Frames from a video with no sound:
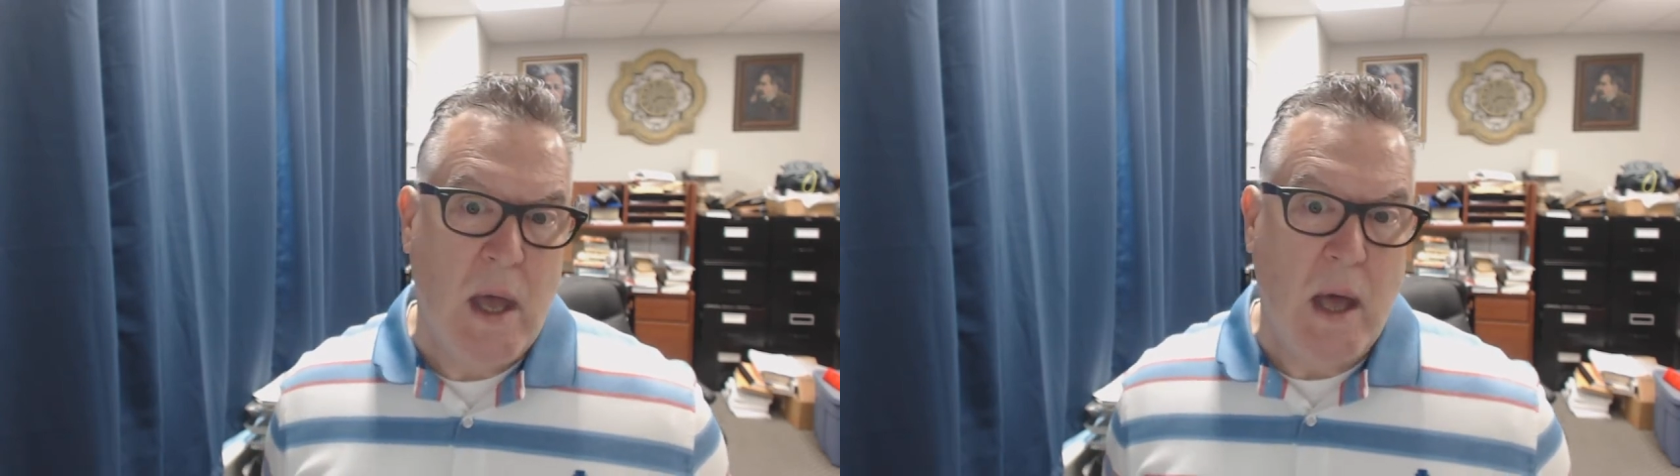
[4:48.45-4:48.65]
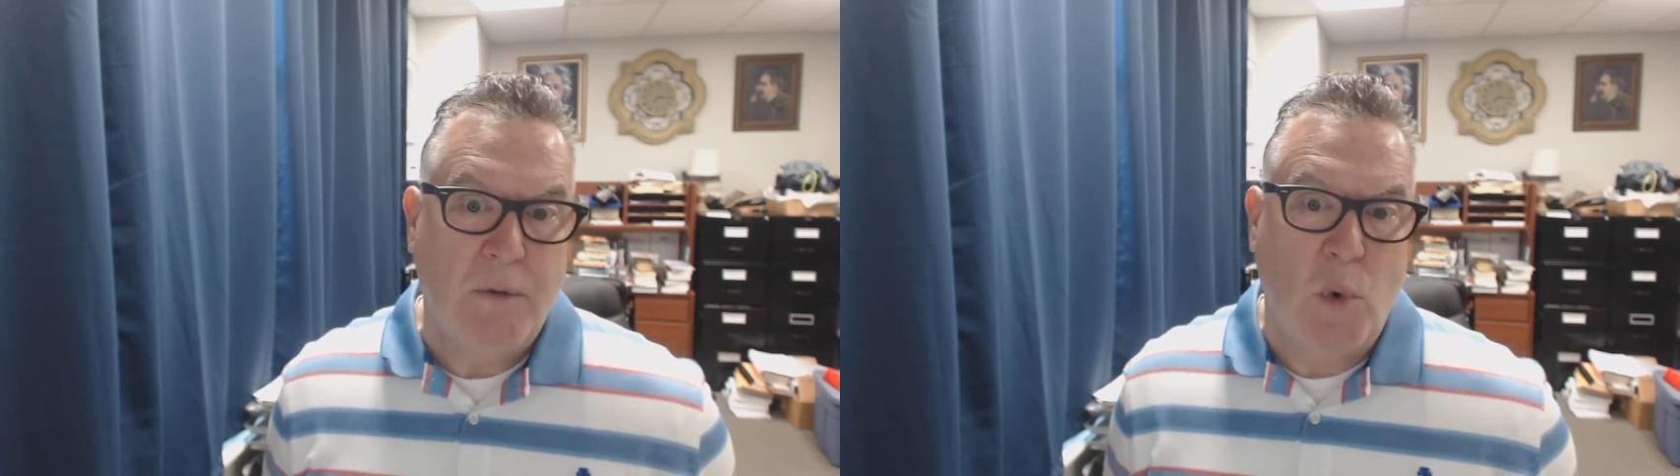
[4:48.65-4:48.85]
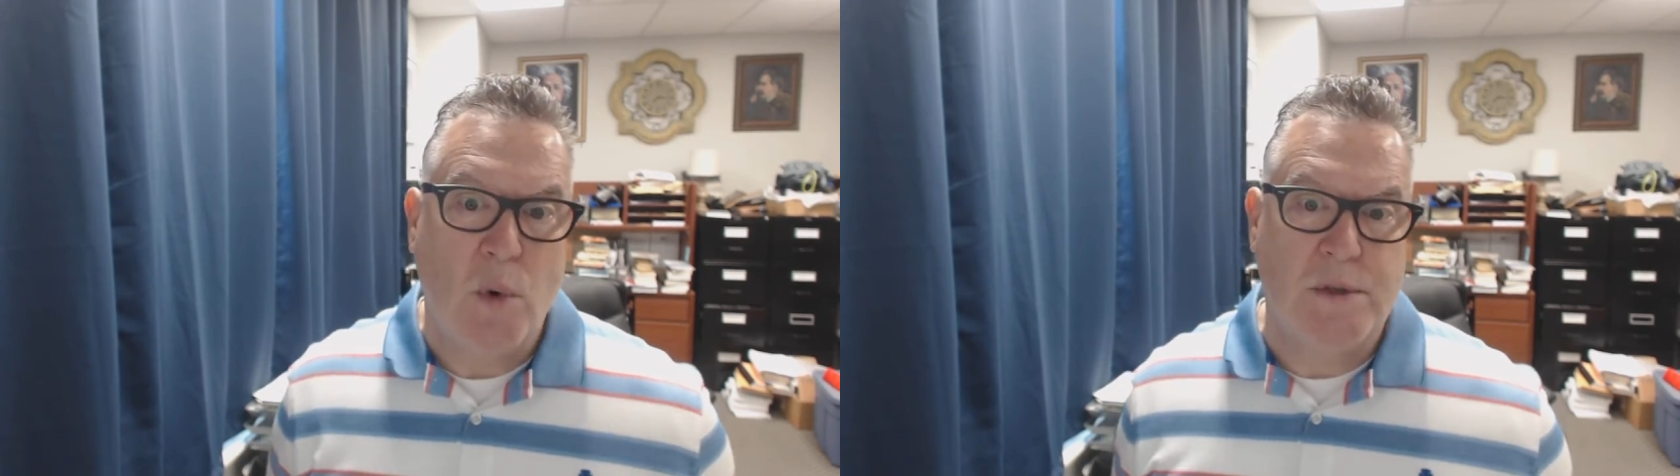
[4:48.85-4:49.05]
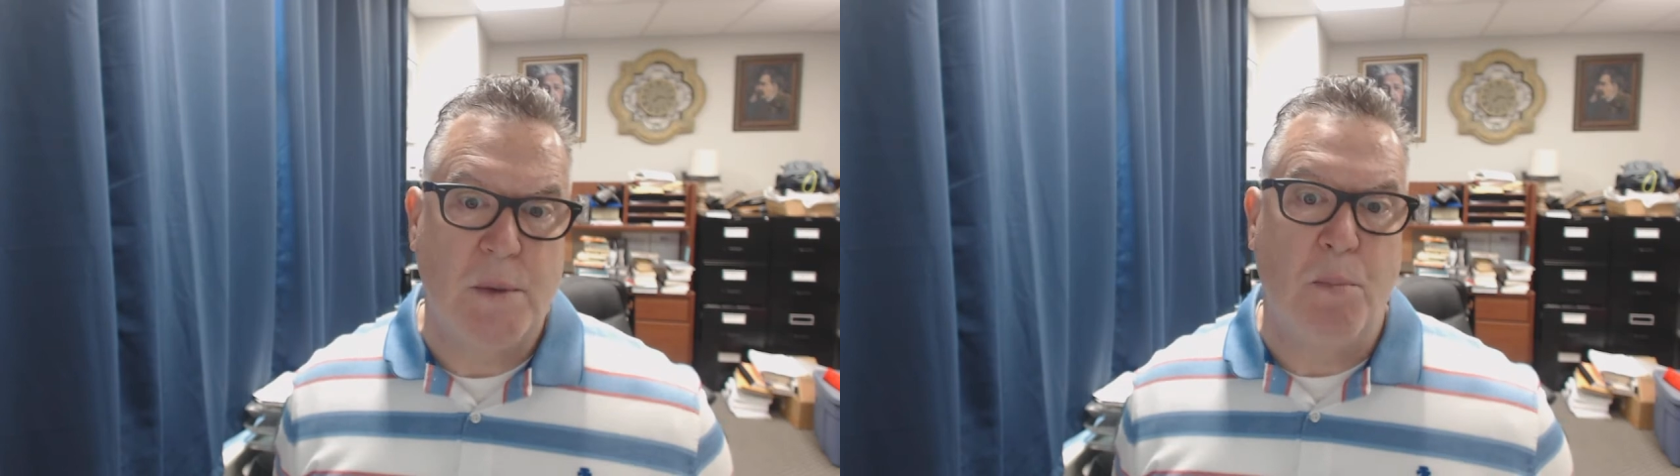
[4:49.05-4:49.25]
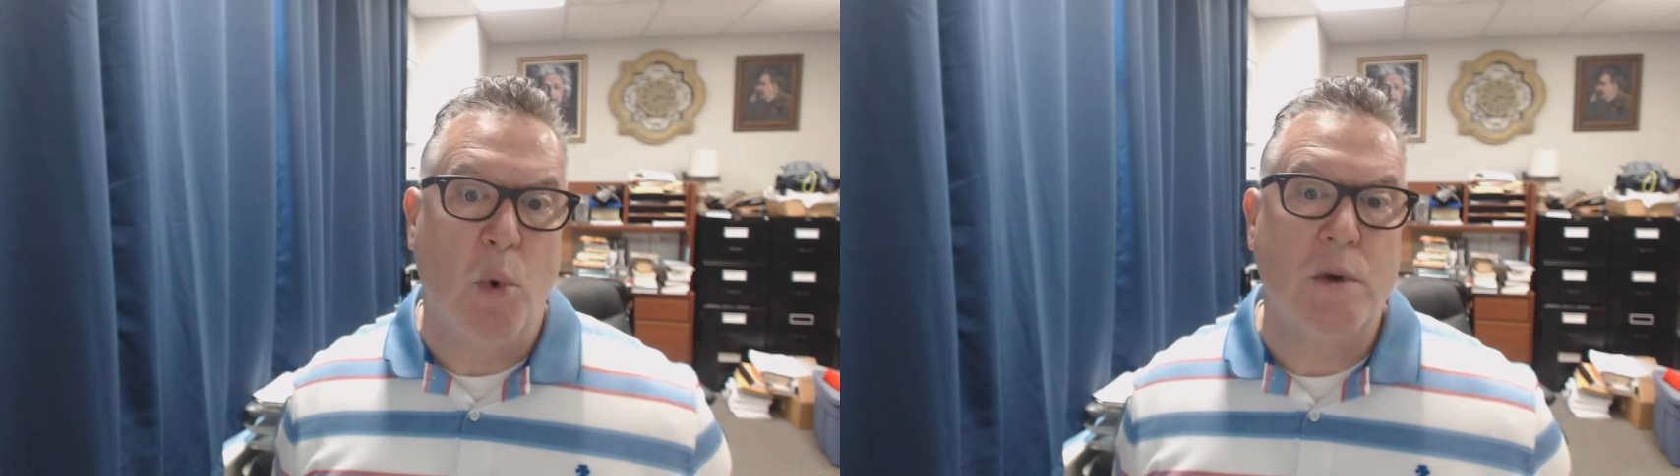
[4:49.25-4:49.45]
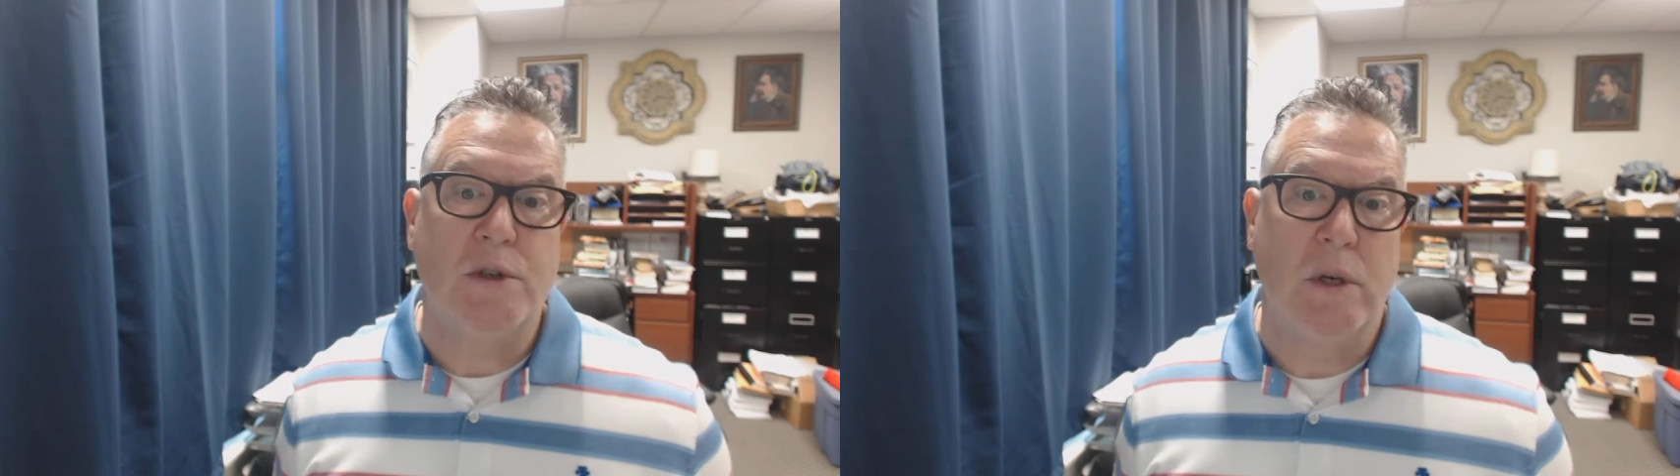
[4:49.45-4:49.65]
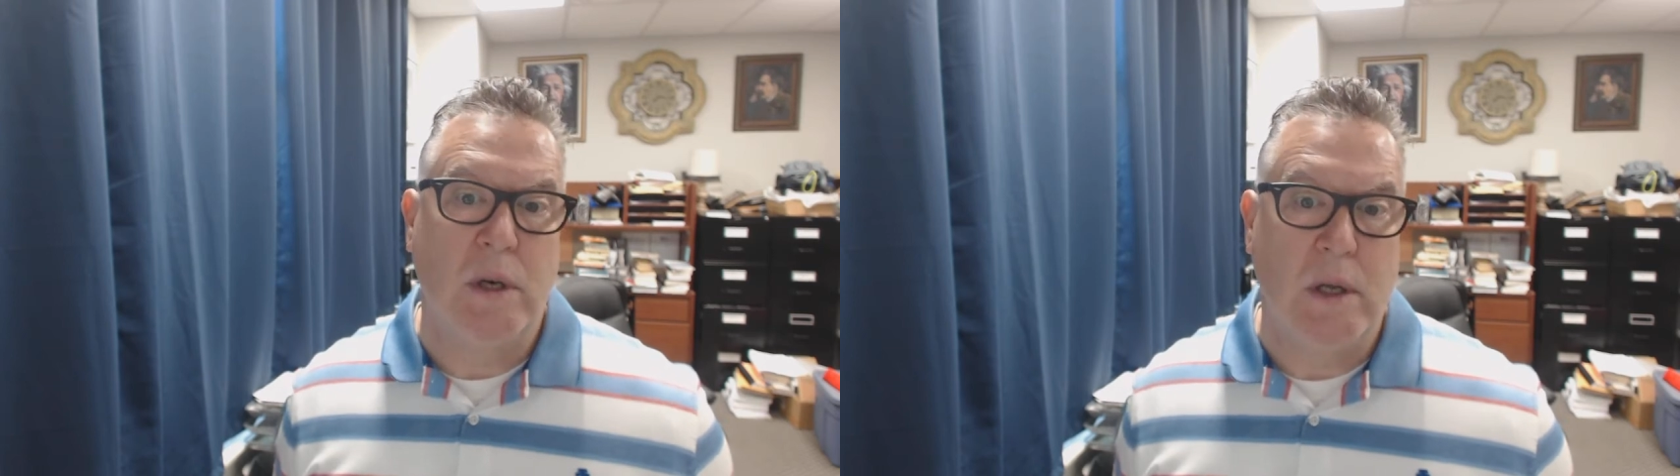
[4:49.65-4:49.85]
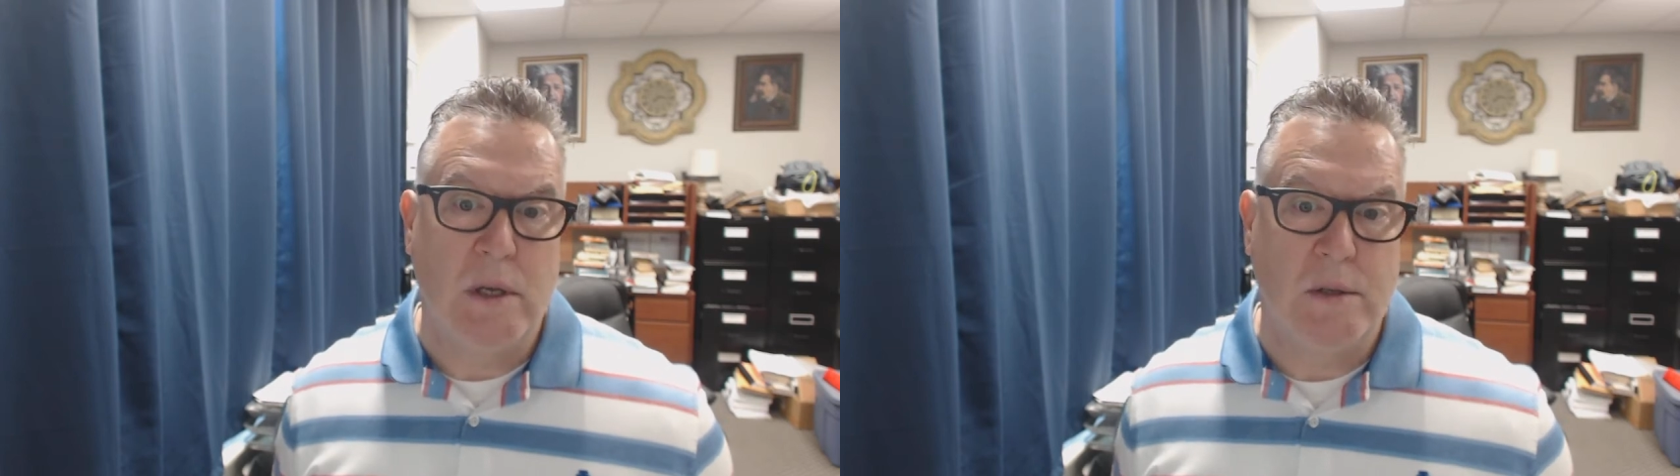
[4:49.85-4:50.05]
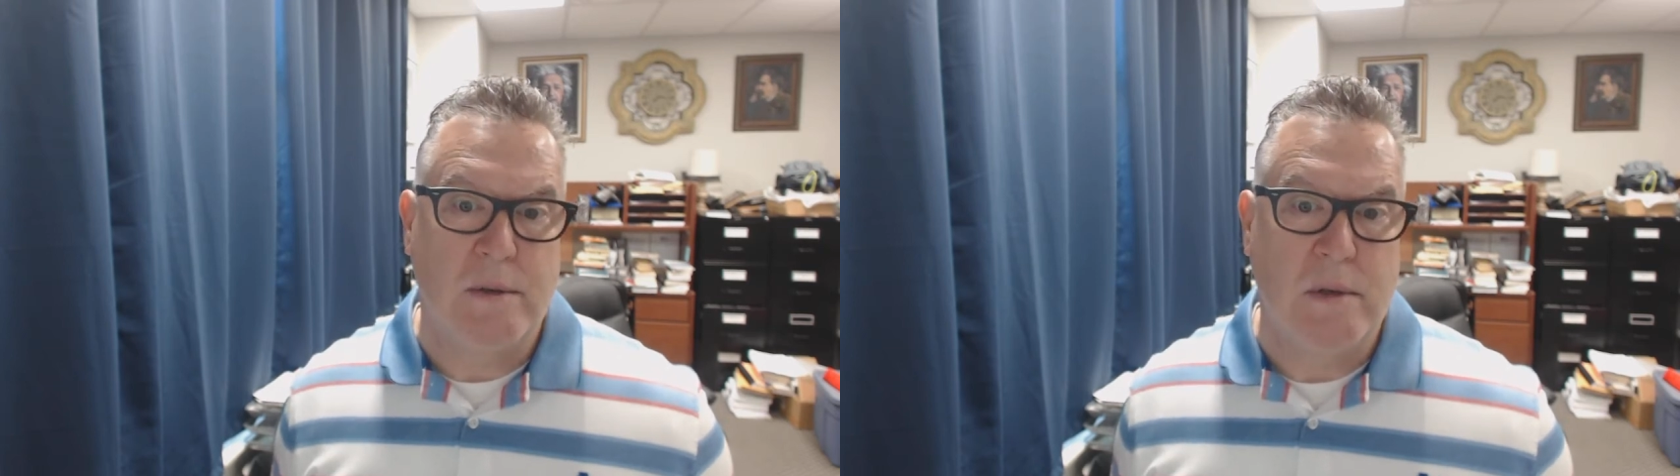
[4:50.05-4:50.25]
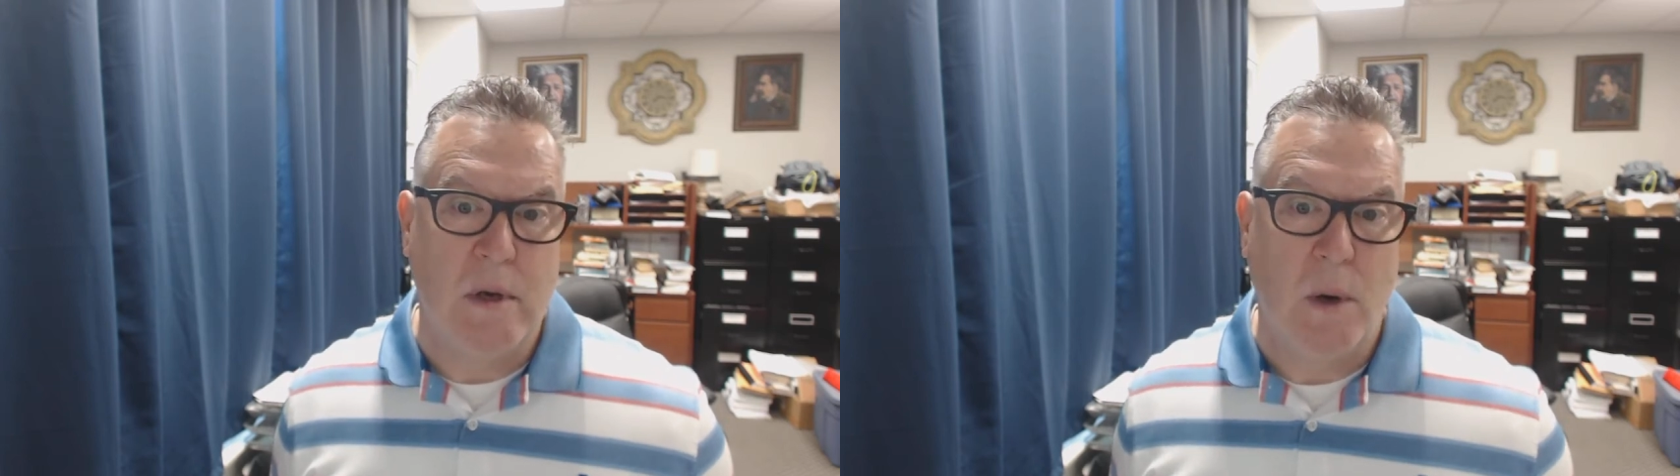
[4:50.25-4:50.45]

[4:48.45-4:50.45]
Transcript: And of course, abortion is,